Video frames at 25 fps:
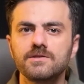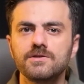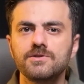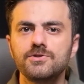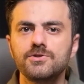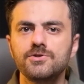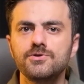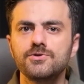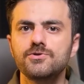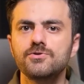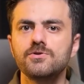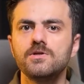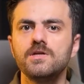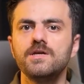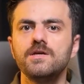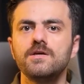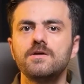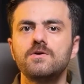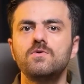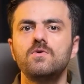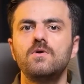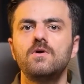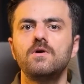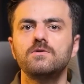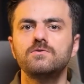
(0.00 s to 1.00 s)
is usually
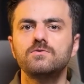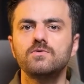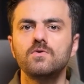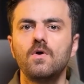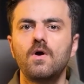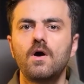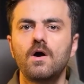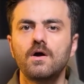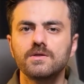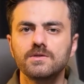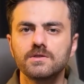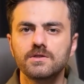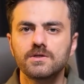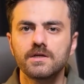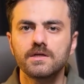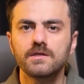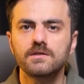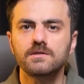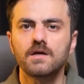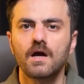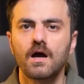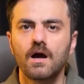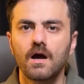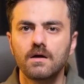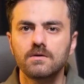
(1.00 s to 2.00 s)
equal to
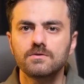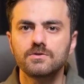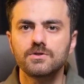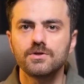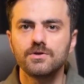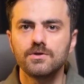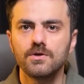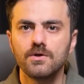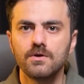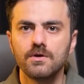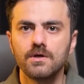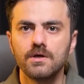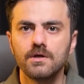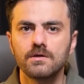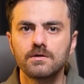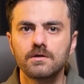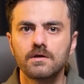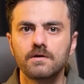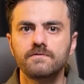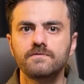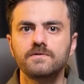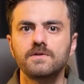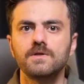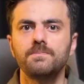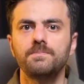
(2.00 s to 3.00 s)
100,000 units
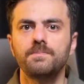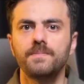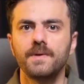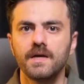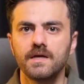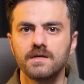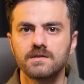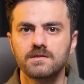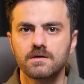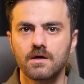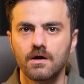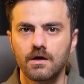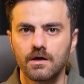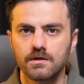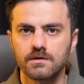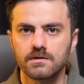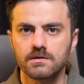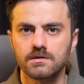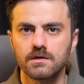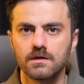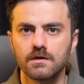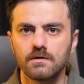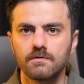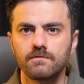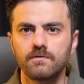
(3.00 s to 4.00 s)
of the base
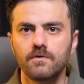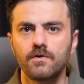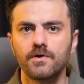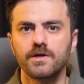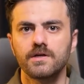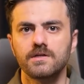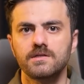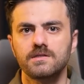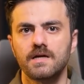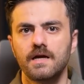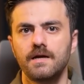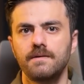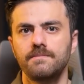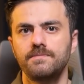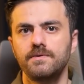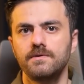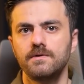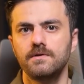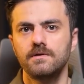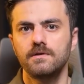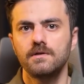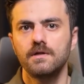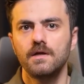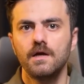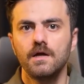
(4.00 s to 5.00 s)
currency. For
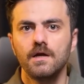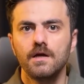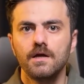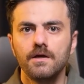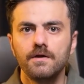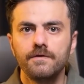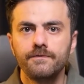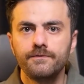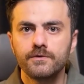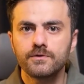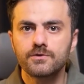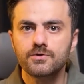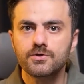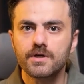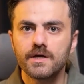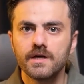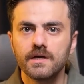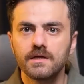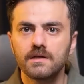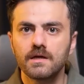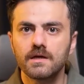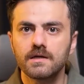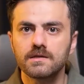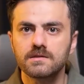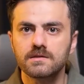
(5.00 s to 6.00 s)
example, if you
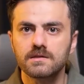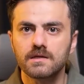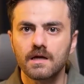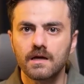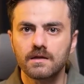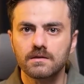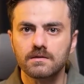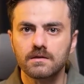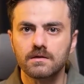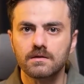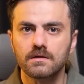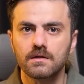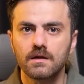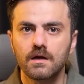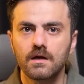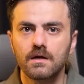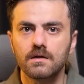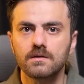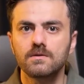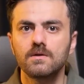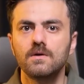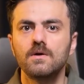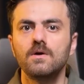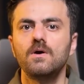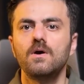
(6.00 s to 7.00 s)
trade a standard
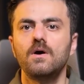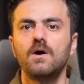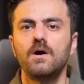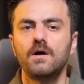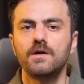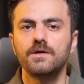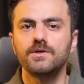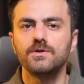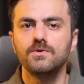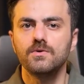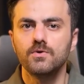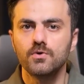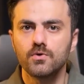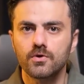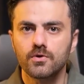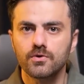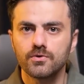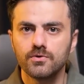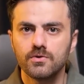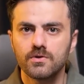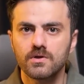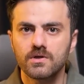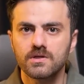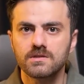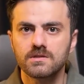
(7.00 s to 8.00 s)
lot on Euro
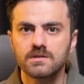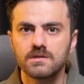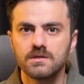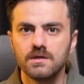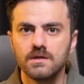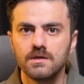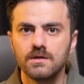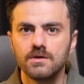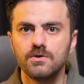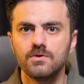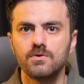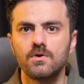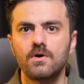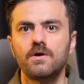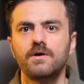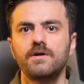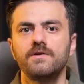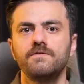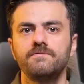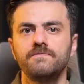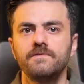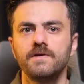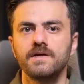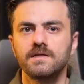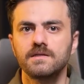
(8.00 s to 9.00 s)
USD, you are
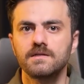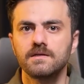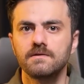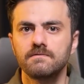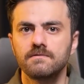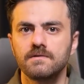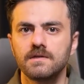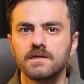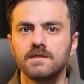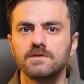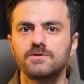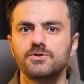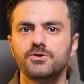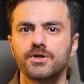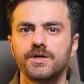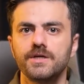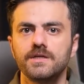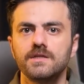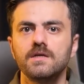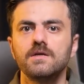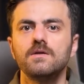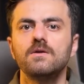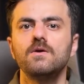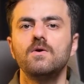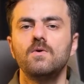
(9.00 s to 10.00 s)
effectively
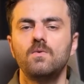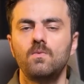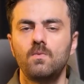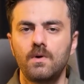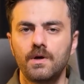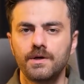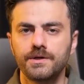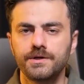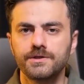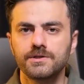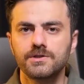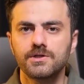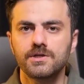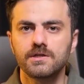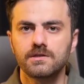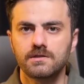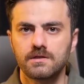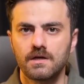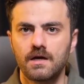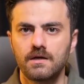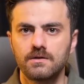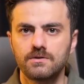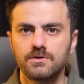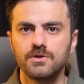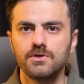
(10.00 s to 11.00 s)
trading
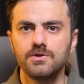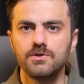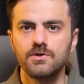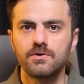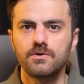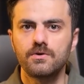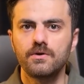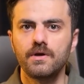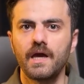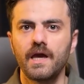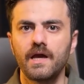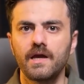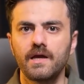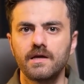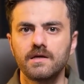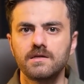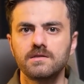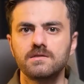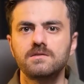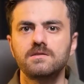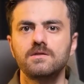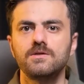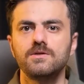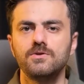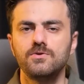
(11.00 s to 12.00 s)
100,000 Euro
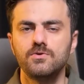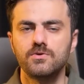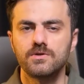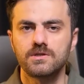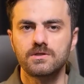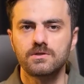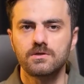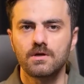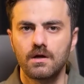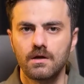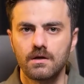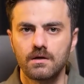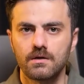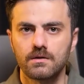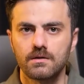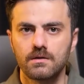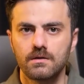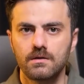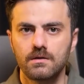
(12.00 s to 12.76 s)
against the US dollar.